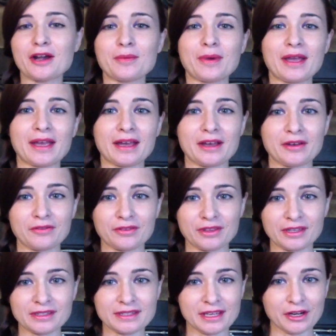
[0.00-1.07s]
I have
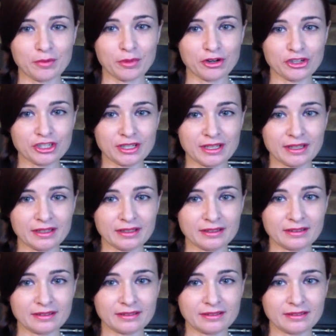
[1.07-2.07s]
this hairbrush again.